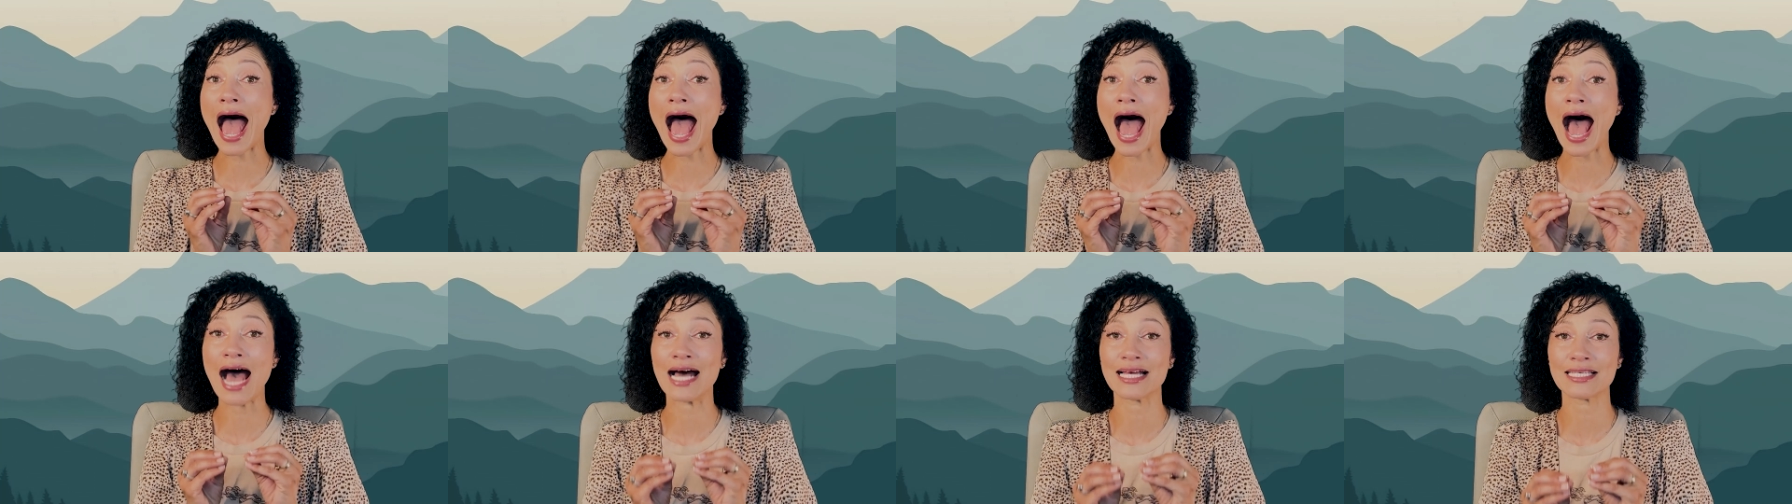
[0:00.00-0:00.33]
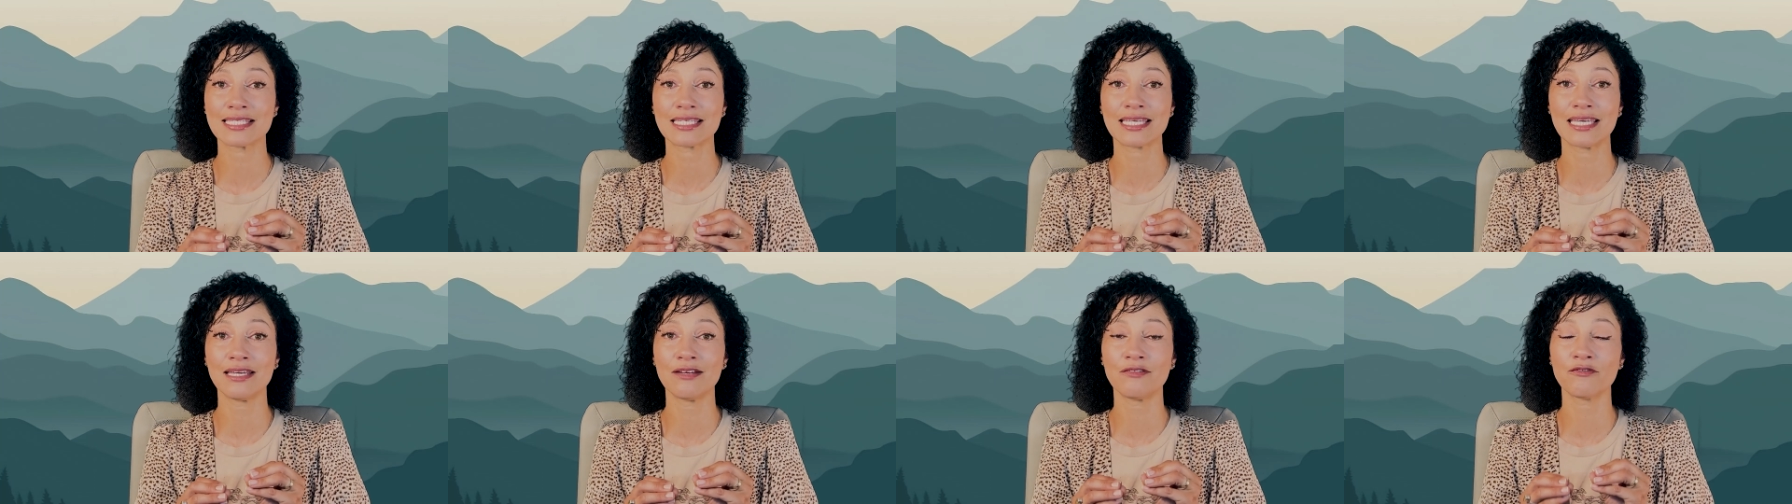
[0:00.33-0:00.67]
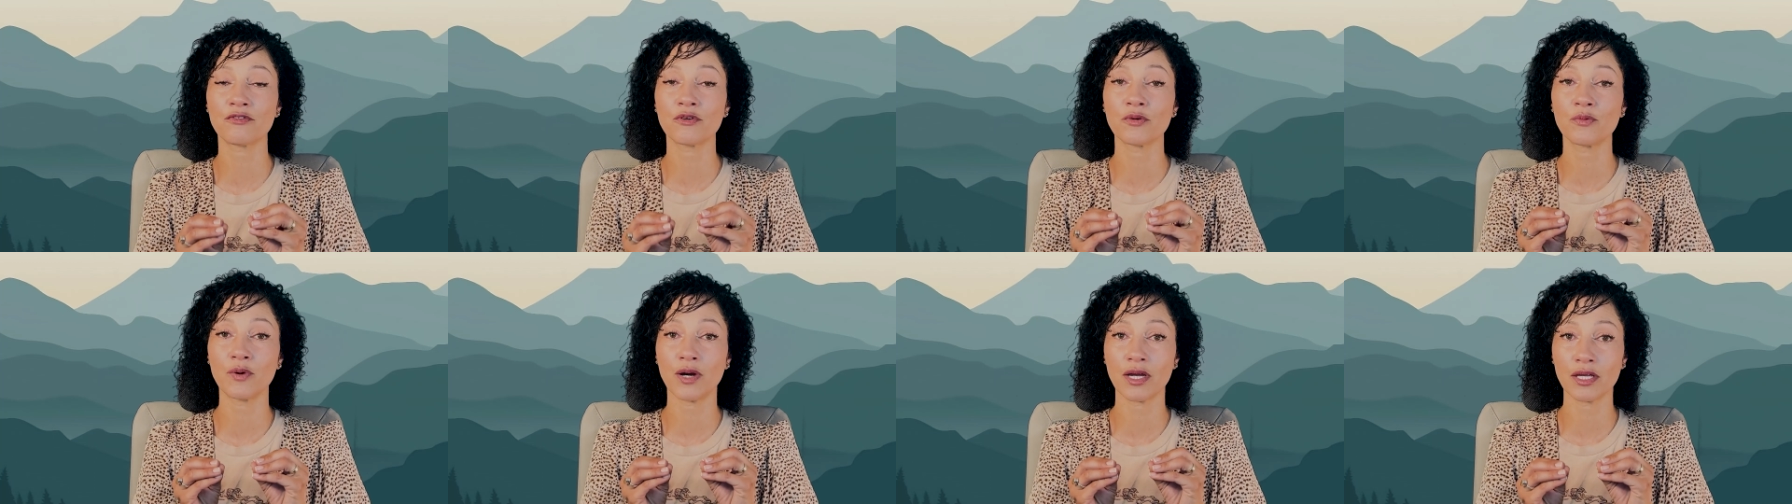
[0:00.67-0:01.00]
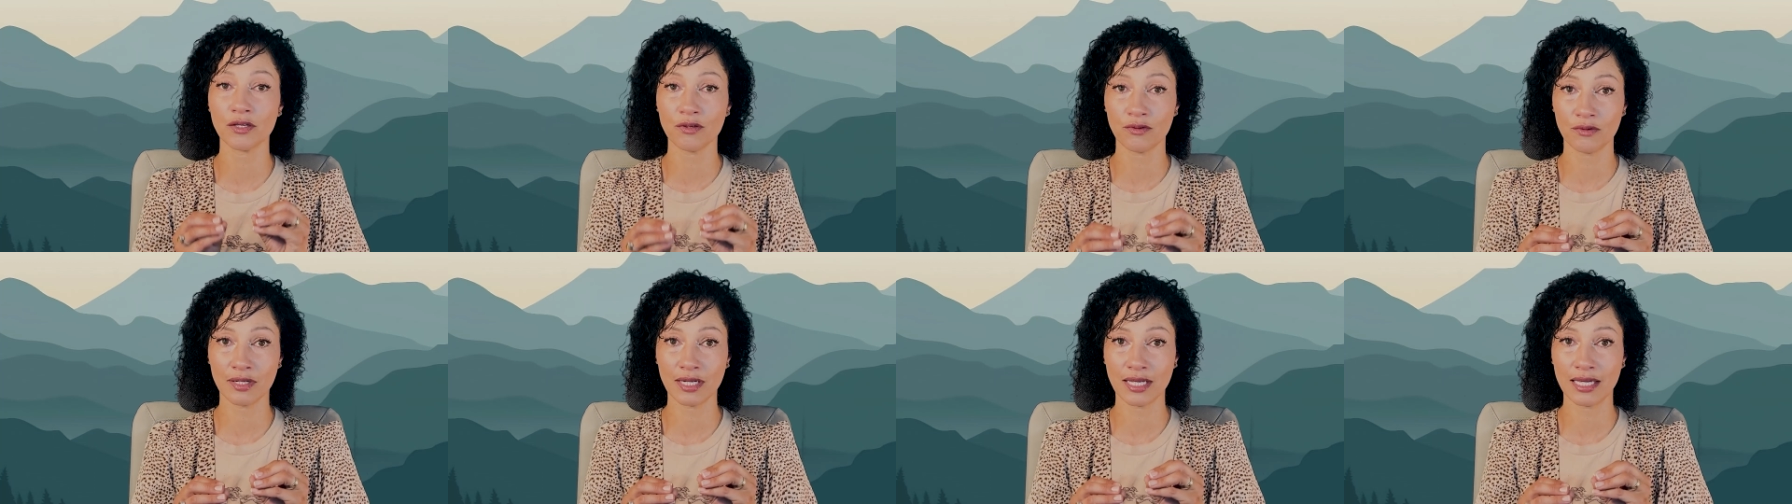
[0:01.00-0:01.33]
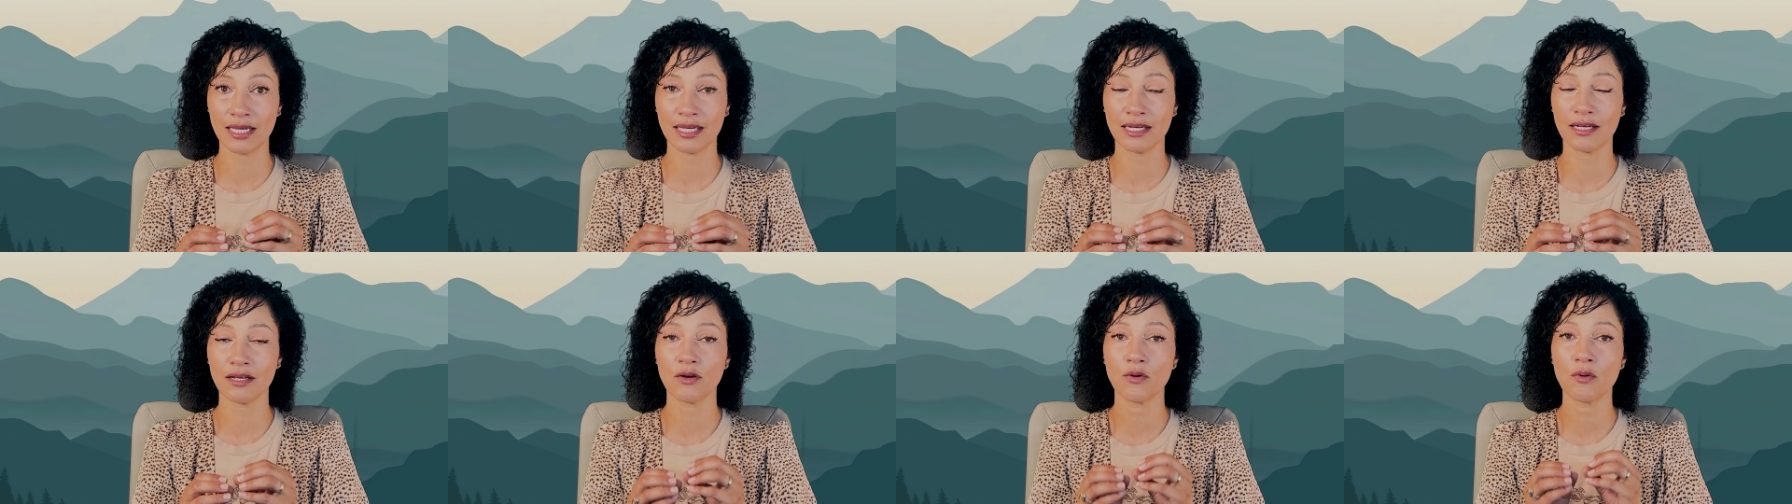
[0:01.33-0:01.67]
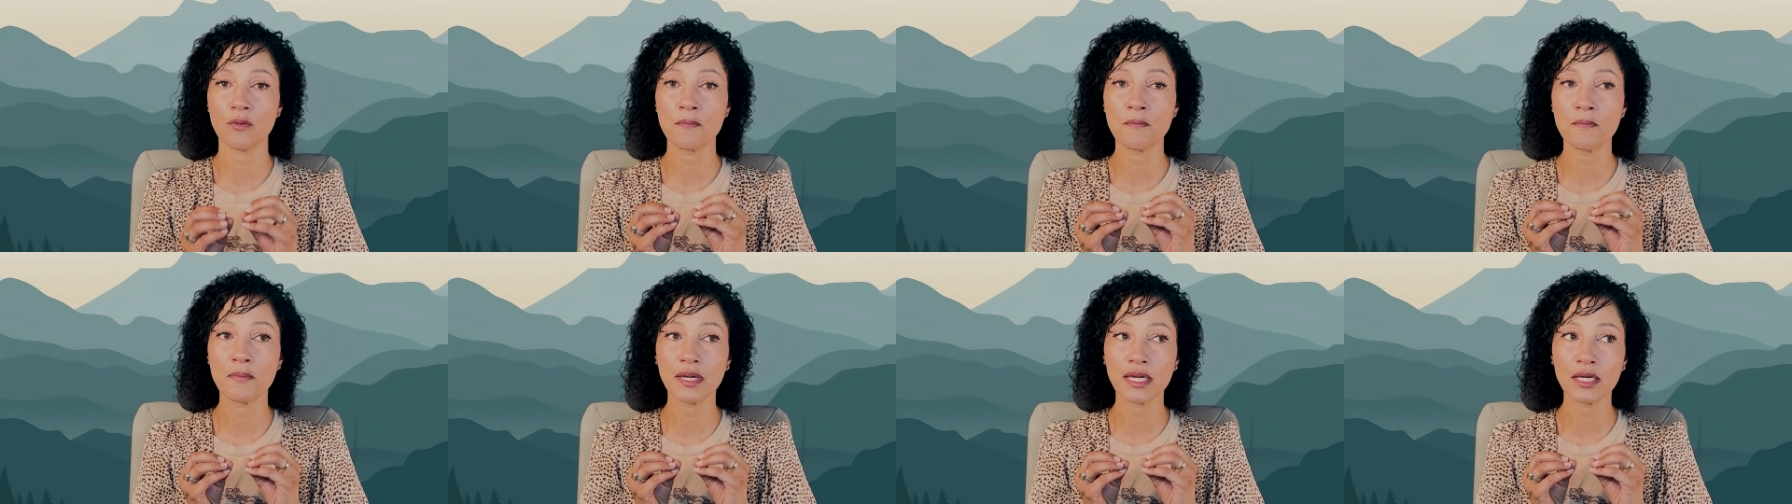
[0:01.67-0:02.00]
asking for what you need,
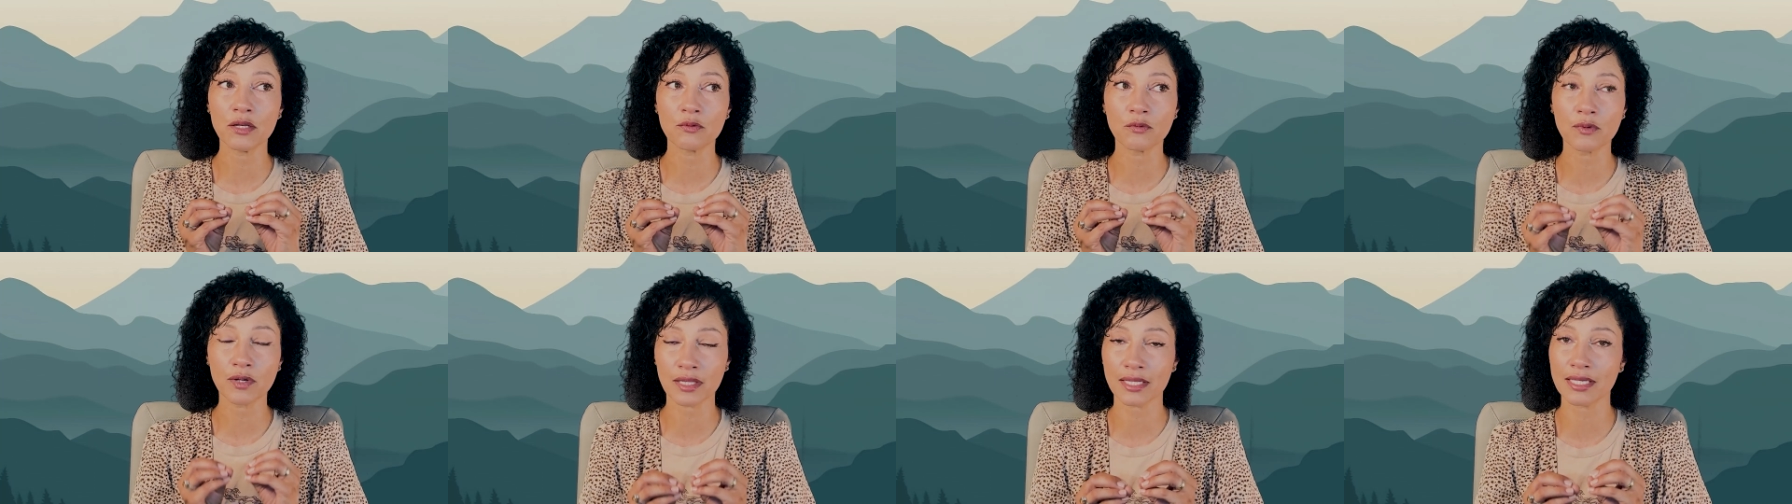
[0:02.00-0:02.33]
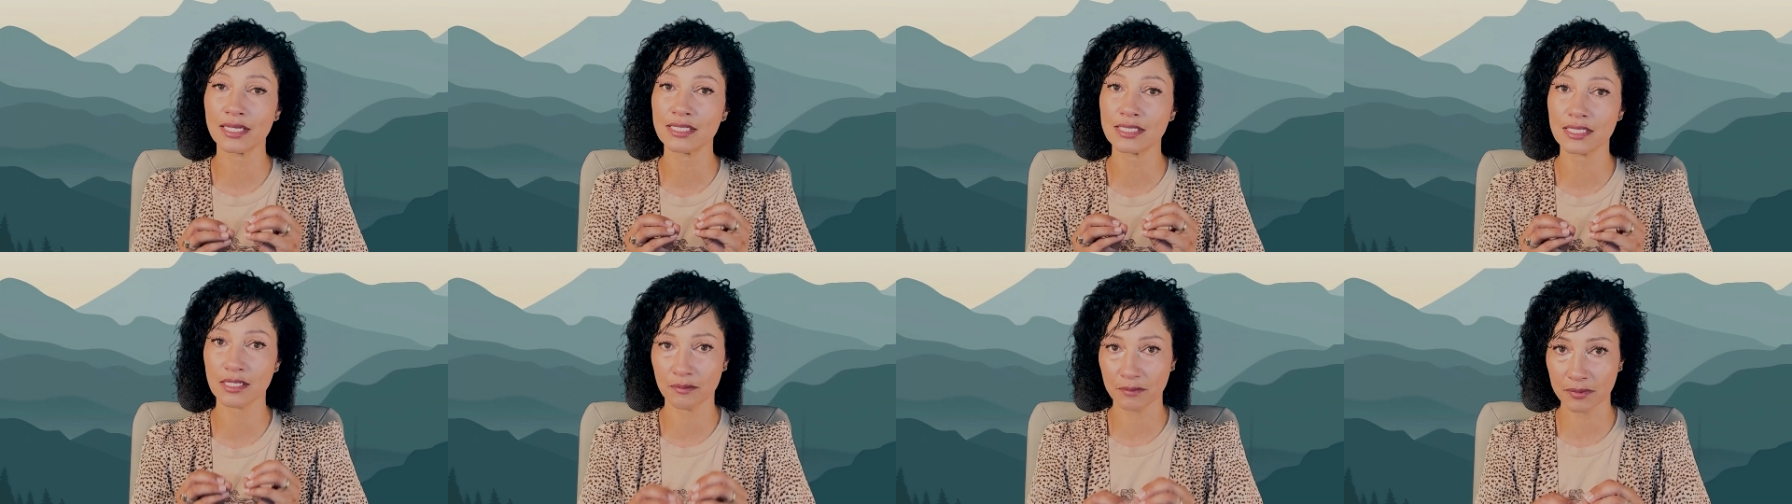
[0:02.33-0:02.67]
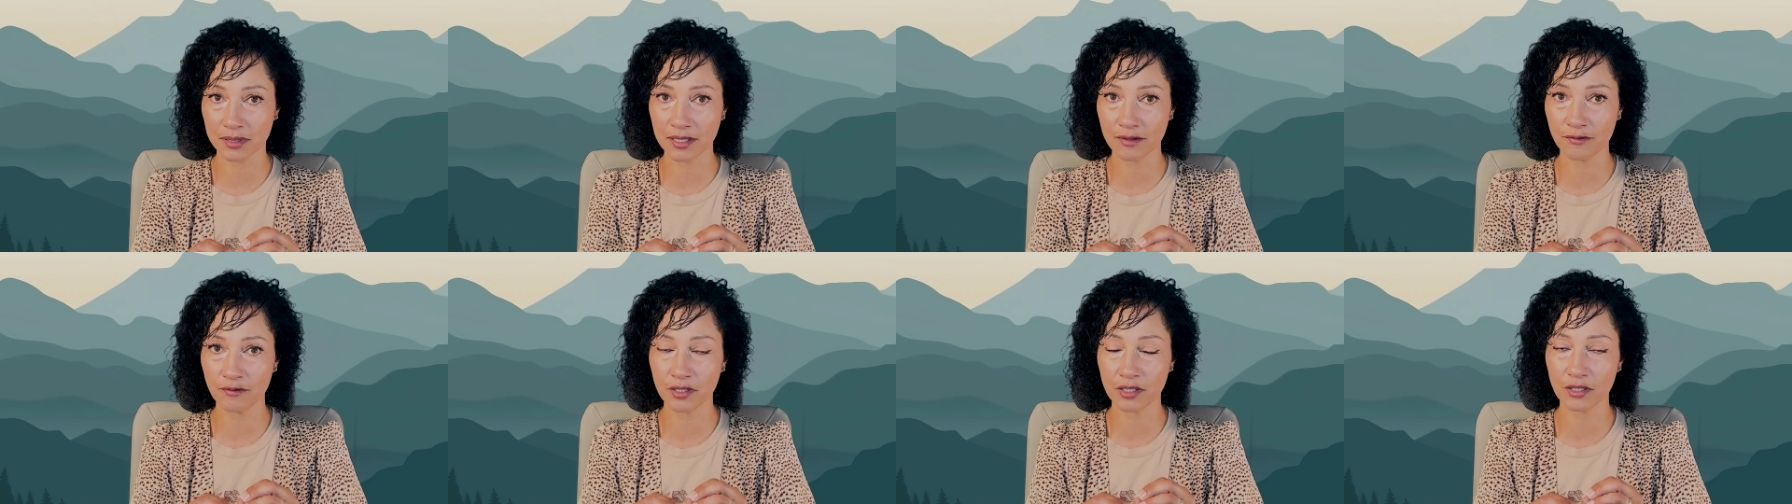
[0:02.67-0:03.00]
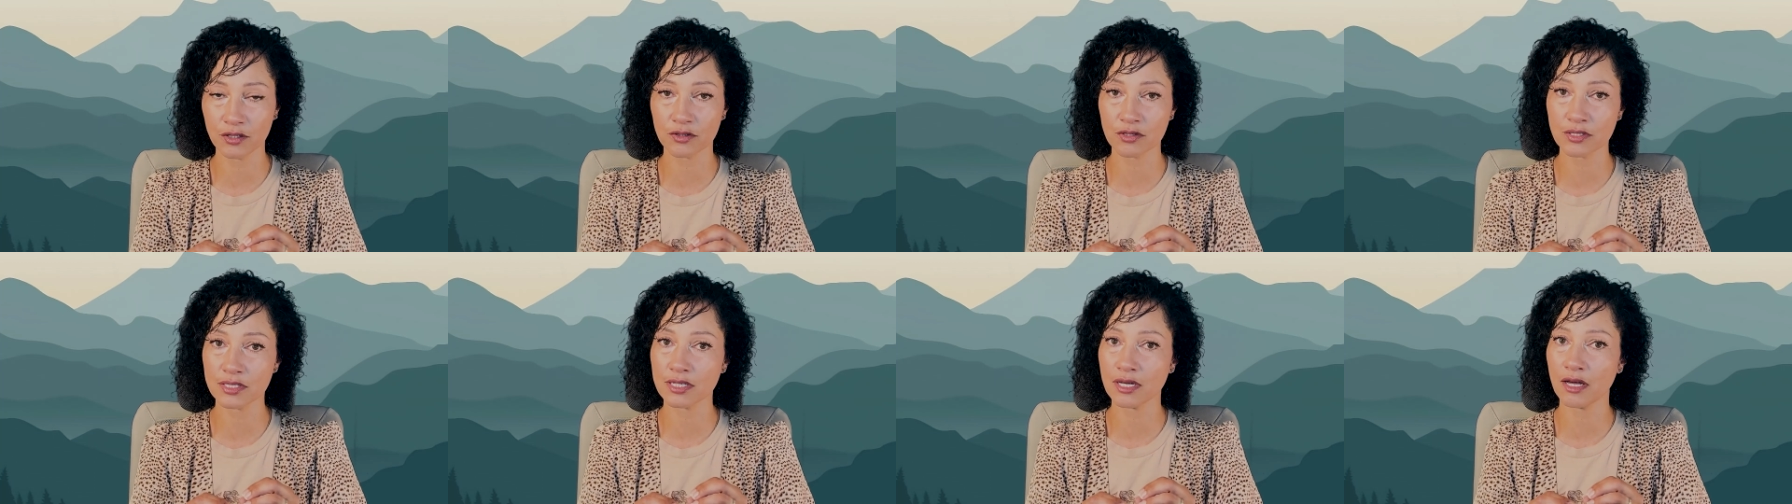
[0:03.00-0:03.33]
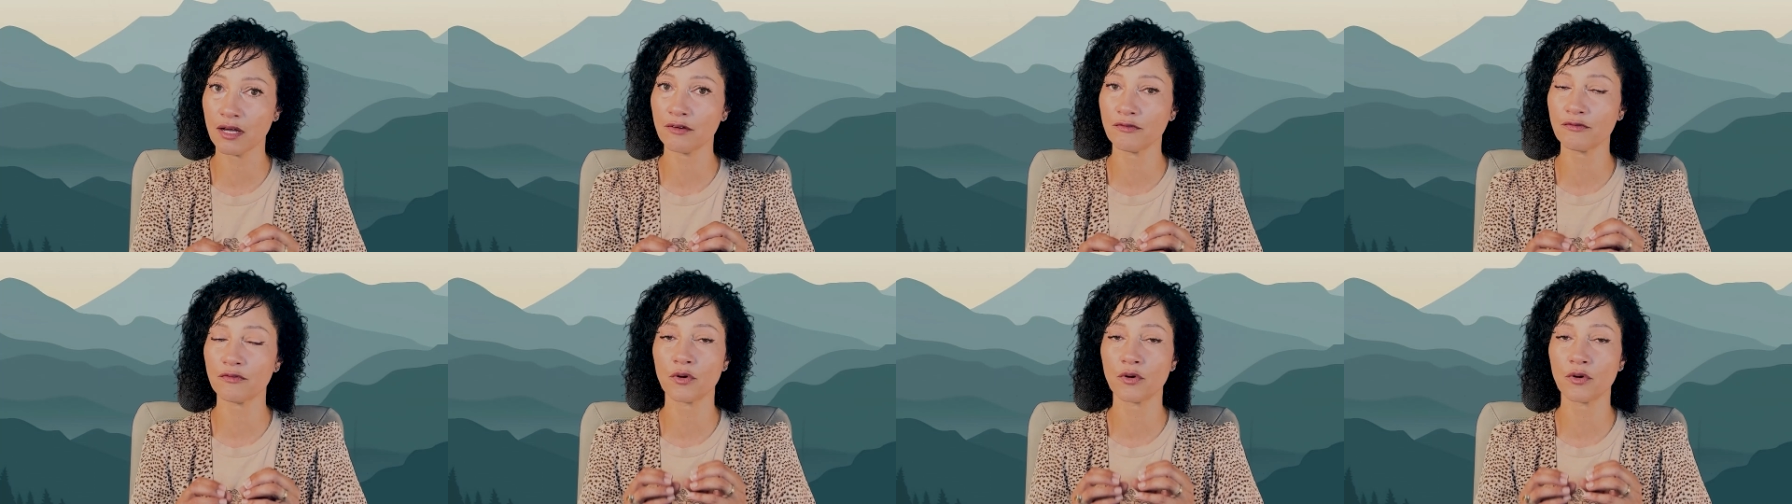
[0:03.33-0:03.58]
being willing to believe in yourself